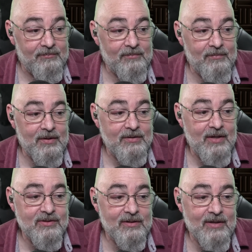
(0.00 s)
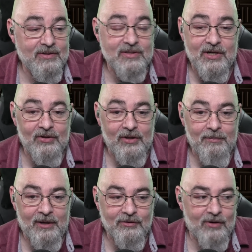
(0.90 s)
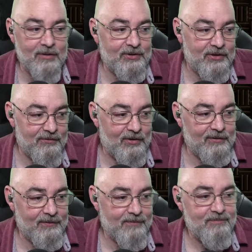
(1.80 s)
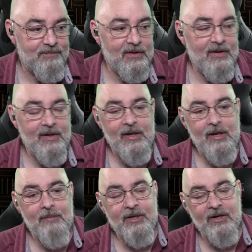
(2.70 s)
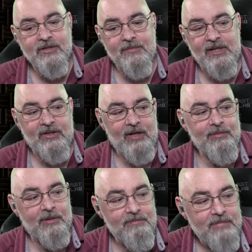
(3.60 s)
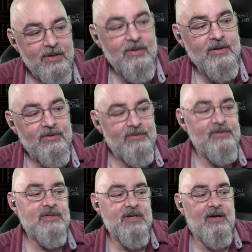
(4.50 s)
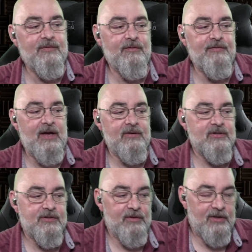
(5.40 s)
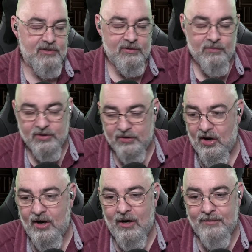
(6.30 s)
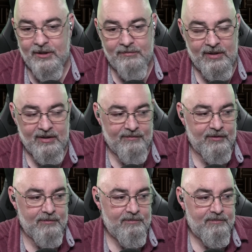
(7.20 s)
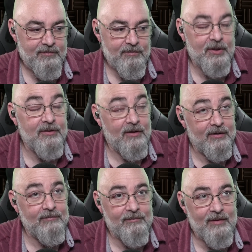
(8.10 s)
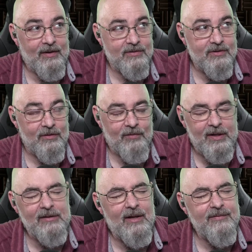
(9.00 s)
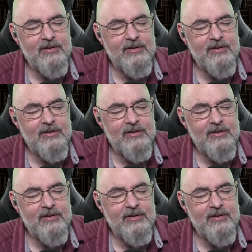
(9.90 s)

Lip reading: It doesn't necessarily impact the credibility of all of them. But he also made the claim that miracles of the founders of religions, which are common in many of them, but not as uniform. He loves